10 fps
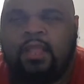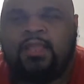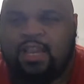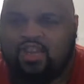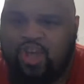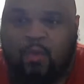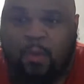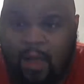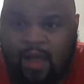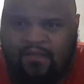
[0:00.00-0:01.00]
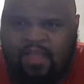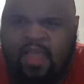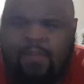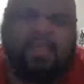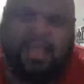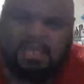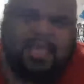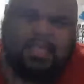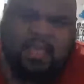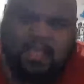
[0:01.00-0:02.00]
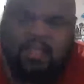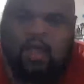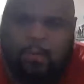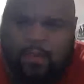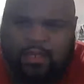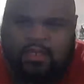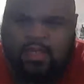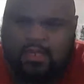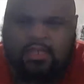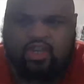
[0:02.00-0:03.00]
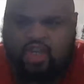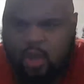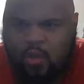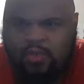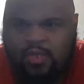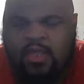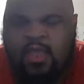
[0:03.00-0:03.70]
Deadshot ripoff. I mean, yes, he's in the comics like this in the shows,